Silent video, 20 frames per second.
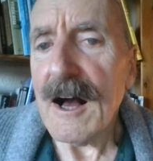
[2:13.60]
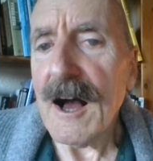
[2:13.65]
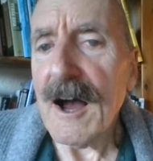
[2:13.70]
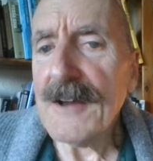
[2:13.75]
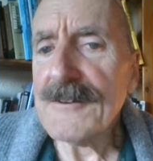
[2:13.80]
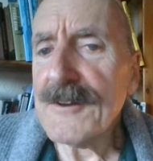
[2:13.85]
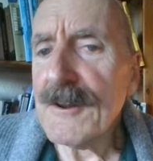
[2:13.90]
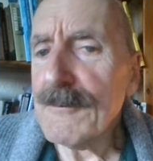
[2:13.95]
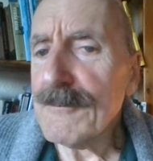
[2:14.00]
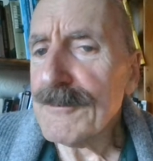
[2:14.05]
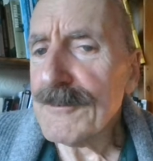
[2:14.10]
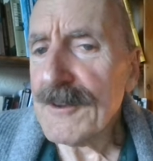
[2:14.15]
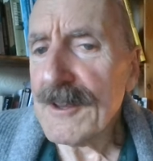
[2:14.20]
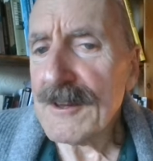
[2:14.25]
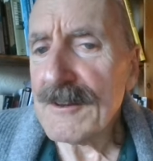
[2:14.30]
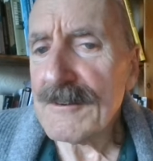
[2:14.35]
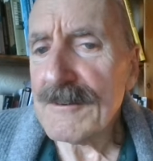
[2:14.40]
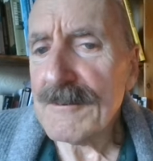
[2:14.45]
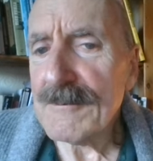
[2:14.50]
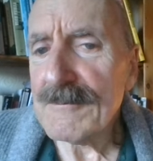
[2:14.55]
I don't
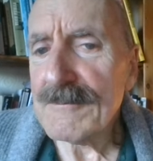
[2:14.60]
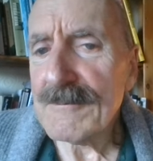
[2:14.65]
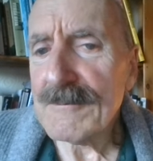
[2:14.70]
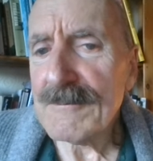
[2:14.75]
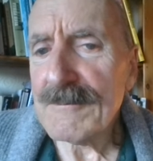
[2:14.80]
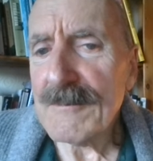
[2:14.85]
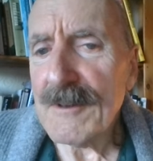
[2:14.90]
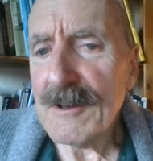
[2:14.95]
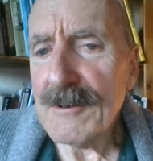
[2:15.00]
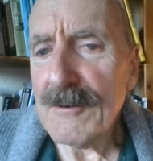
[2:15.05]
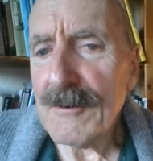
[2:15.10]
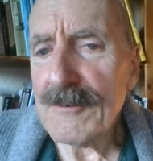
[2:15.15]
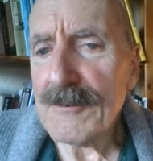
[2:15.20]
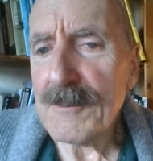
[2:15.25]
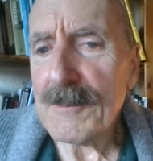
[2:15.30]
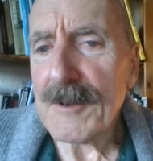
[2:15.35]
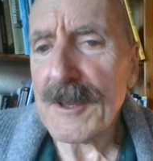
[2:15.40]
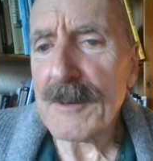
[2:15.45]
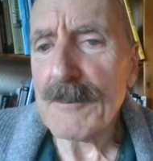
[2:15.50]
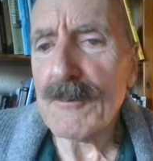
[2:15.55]
think that a lot
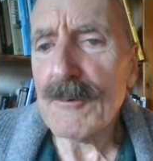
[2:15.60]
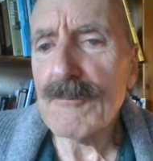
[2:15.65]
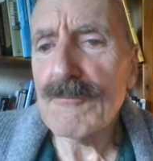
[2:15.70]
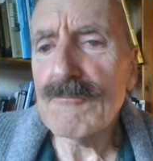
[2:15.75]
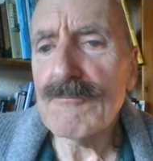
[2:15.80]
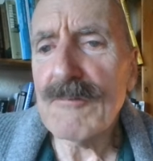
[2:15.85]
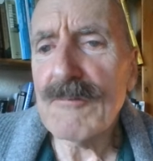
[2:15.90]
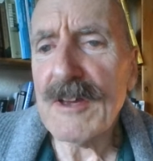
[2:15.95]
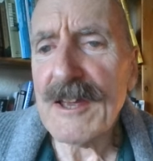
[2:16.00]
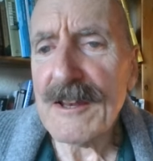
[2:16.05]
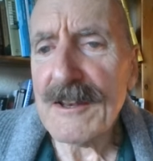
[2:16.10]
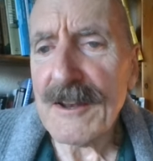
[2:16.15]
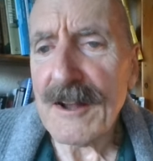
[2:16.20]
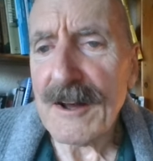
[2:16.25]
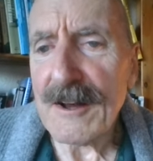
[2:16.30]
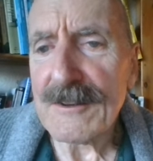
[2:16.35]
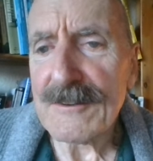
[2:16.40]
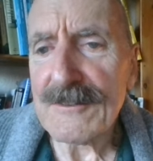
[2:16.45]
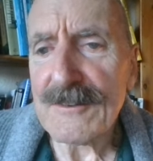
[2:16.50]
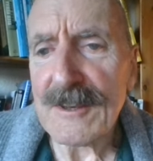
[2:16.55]
of people
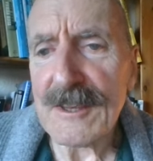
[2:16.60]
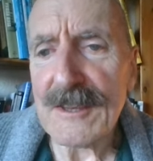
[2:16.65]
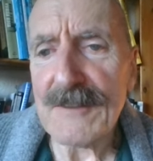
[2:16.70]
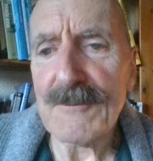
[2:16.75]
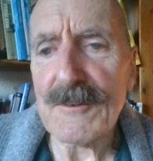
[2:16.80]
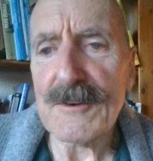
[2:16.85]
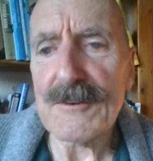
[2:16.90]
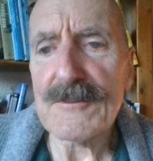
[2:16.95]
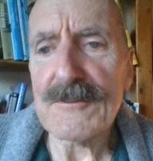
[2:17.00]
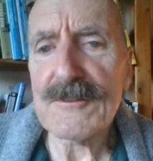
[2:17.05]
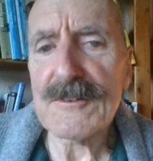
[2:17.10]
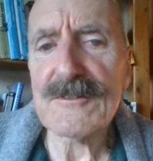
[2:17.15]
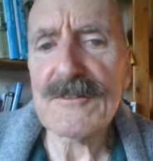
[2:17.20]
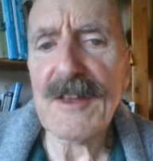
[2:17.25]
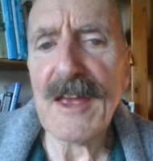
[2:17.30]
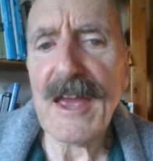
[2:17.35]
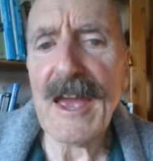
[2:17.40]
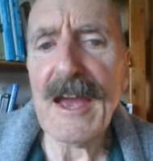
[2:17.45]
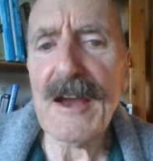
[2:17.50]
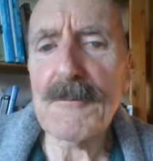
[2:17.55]
realise even
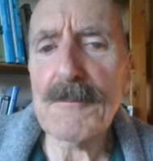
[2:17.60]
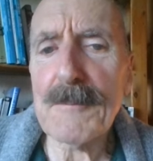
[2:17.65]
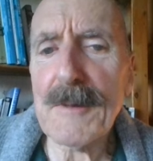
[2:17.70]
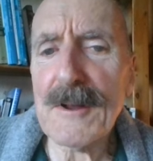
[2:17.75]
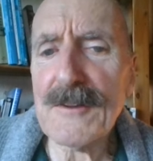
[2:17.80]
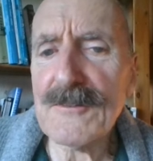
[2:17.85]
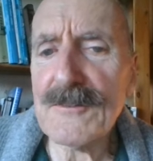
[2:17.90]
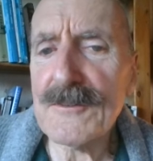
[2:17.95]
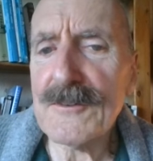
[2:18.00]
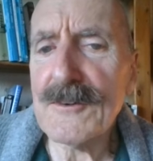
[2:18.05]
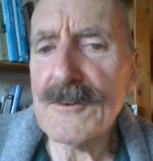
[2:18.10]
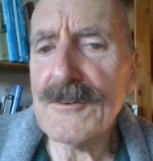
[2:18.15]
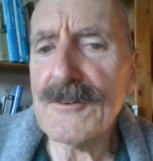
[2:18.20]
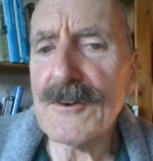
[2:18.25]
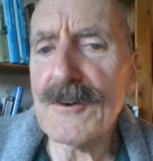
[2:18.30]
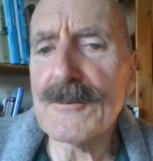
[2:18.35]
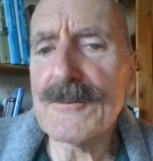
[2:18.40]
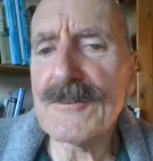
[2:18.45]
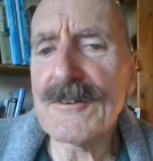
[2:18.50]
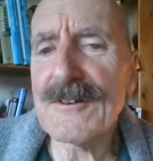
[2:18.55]
just how much of the
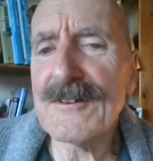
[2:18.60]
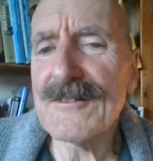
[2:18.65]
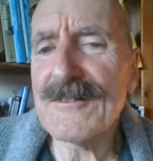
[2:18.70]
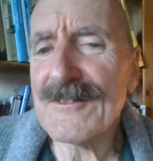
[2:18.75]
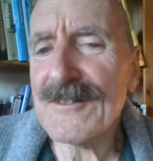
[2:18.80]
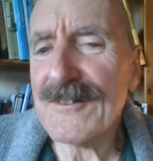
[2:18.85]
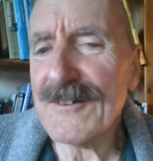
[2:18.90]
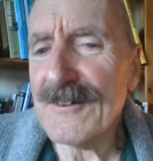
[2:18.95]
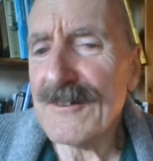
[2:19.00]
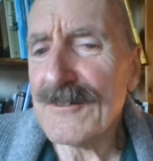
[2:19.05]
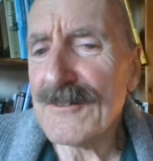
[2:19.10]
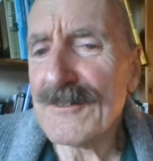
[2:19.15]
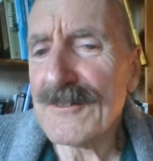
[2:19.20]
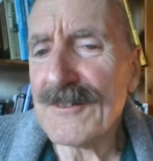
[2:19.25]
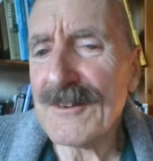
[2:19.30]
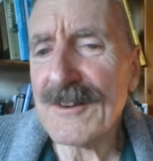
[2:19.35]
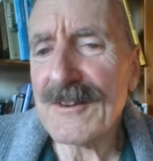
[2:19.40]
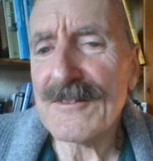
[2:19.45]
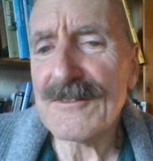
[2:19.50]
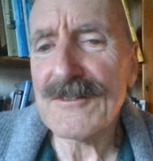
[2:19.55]
news
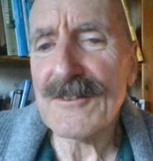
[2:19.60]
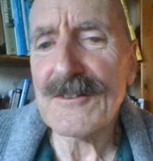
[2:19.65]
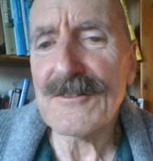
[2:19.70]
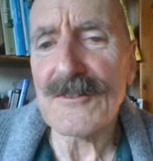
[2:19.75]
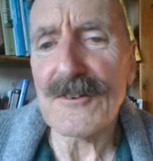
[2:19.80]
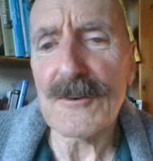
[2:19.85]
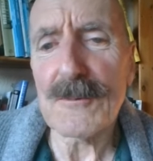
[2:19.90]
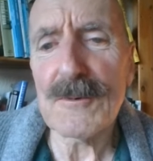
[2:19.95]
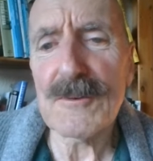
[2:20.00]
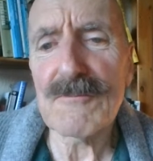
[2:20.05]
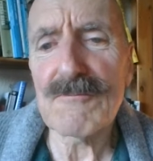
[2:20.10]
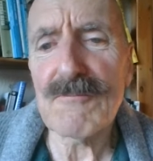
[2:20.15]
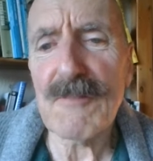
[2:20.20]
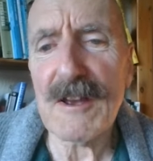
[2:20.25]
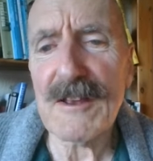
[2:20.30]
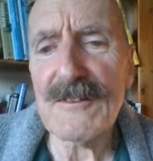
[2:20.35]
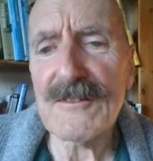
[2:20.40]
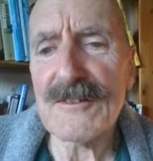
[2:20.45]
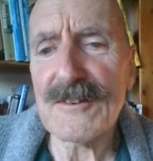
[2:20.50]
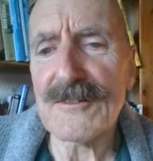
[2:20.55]
concerns things to do with
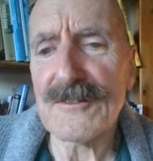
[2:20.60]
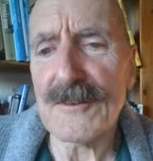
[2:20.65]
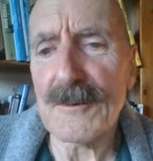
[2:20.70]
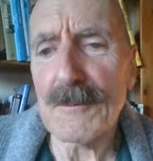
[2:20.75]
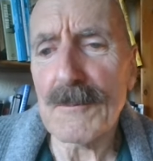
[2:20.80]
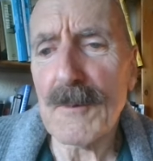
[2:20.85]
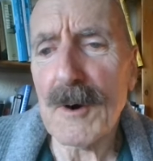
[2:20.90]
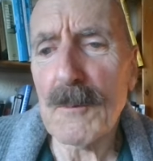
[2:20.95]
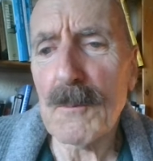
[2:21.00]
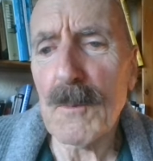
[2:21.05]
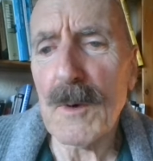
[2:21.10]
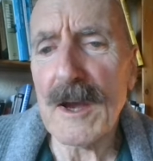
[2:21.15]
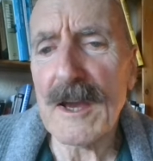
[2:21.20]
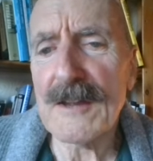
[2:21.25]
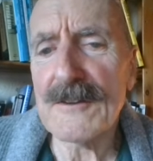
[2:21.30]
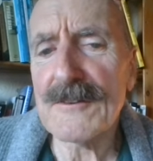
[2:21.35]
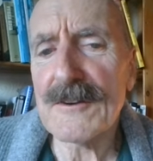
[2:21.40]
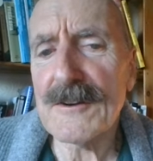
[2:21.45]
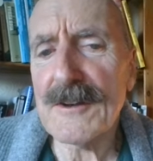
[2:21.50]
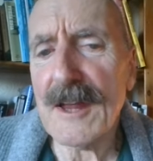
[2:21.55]
racism one
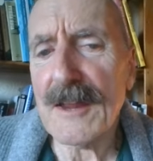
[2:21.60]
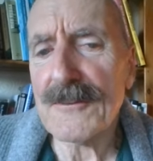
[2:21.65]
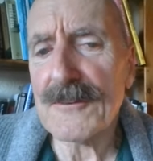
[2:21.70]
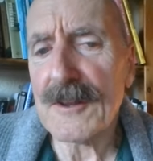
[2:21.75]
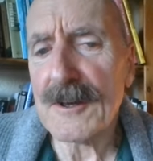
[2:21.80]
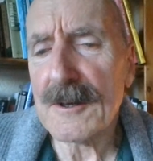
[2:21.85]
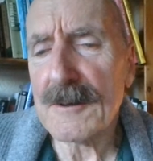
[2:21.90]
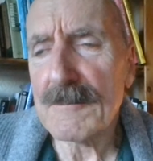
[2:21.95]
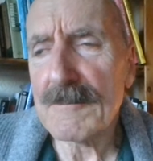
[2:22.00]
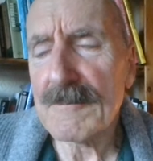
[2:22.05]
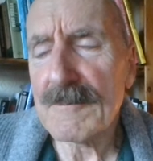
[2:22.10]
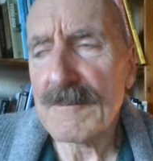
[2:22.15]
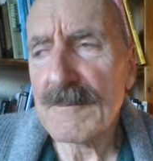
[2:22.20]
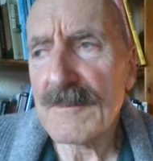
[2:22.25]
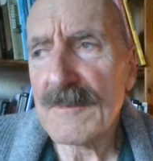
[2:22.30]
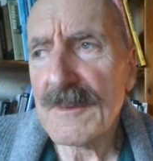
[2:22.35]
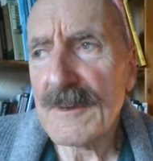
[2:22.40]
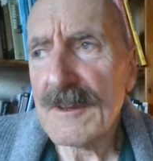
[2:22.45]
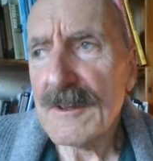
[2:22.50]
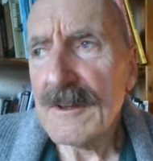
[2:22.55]
way and another.
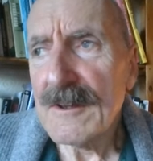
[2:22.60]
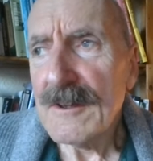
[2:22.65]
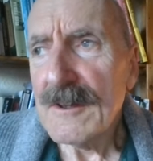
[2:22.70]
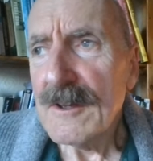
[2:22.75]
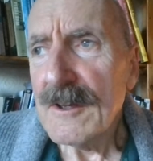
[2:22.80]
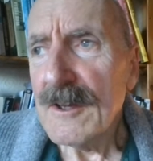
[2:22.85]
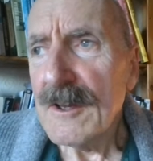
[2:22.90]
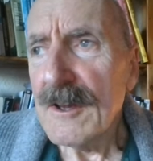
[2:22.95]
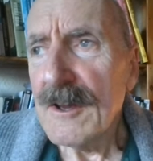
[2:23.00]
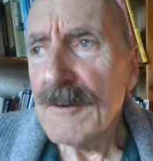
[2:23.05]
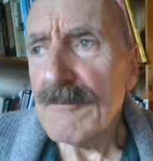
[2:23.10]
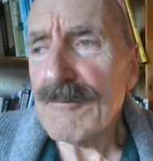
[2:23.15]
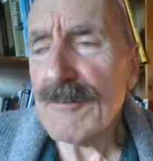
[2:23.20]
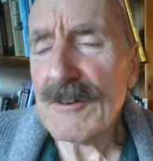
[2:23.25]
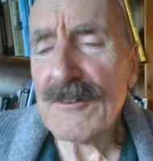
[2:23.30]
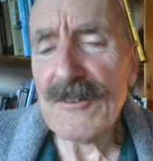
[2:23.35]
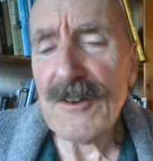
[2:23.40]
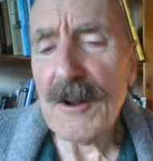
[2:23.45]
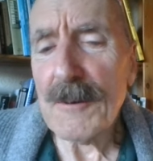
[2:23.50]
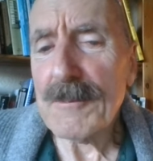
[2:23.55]
For
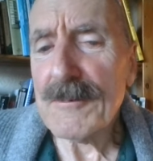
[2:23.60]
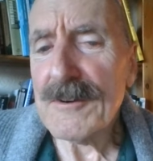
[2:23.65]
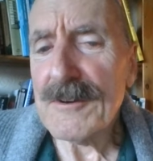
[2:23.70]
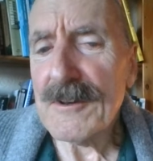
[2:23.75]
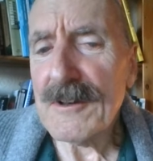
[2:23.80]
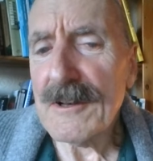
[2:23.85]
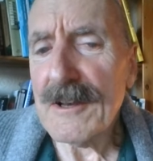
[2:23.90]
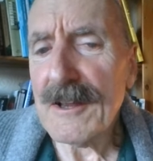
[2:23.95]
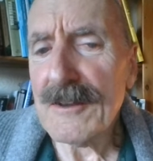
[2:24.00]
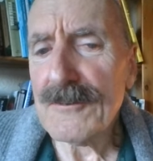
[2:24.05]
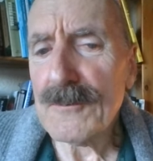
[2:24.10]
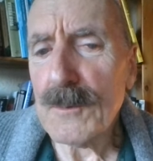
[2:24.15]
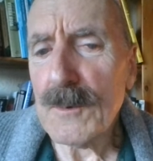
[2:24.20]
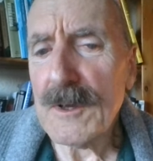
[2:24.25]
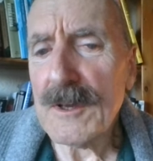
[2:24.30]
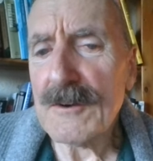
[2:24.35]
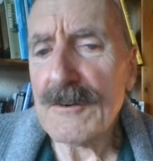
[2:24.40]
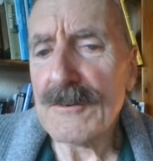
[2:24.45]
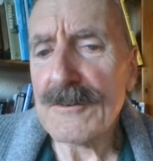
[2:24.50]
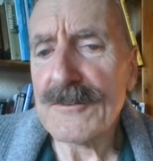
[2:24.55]
example, in the last
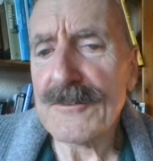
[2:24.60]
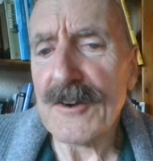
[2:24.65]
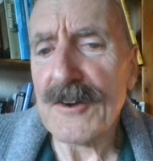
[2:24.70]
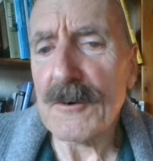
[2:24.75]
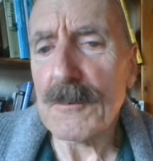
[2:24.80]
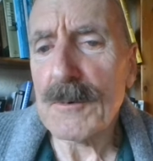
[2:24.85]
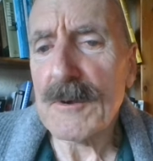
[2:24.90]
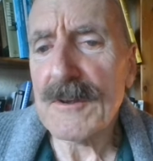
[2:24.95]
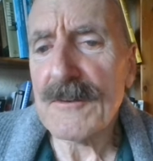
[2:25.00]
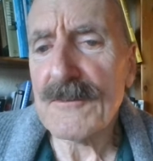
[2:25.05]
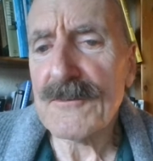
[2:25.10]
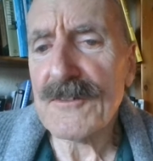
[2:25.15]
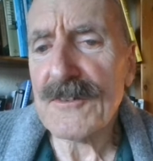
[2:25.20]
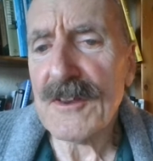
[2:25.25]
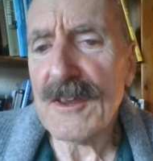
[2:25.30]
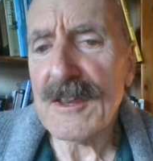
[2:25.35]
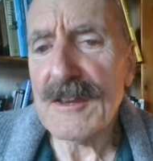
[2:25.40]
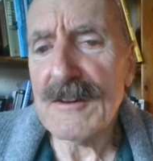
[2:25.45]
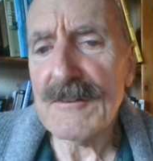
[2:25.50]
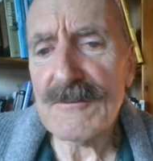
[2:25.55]
week or so, we have
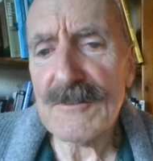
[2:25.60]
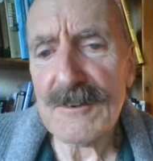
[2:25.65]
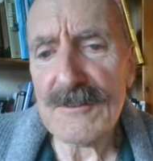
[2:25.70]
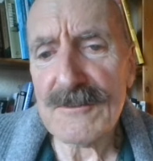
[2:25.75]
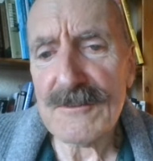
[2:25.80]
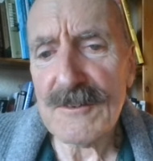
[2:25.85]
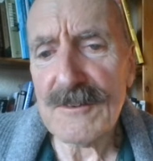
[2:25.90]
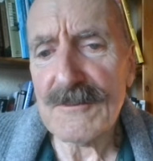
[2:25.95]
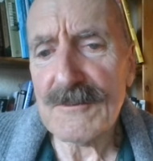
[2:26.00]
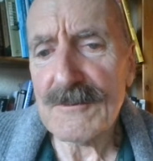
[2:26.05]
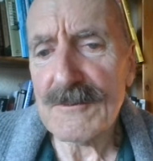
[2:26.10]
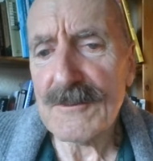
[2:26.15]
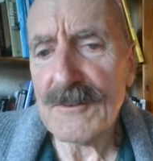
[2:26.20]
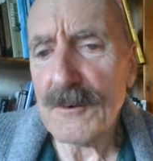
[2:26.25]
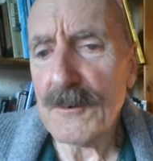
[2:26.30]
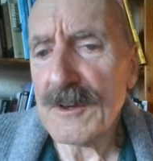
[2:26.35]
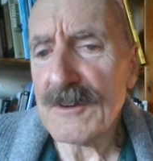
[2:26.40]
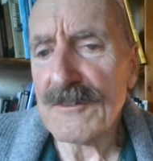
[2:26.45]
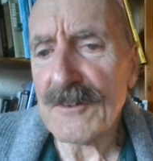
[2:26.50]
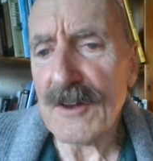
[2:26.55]
seen just
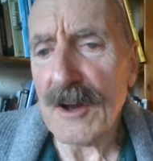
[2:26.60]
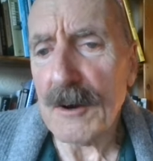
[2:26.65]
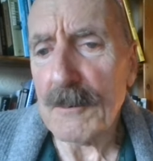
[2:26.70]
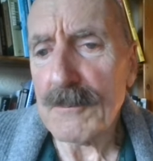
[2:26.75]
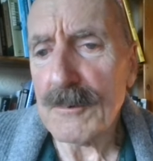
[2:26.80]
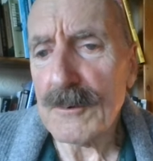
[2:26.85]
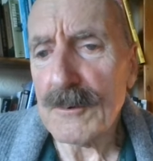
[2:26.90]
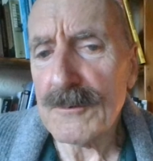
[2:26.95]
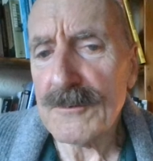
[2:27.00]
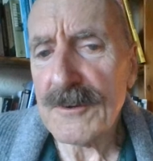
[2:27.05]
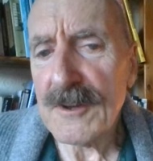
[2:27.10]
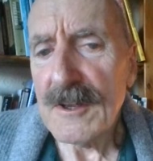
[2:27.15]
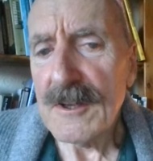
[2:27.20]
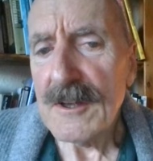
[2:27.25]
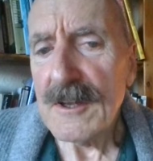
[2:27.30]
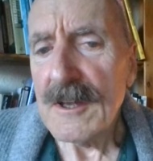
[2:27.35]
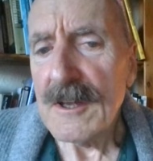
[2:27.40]
two examples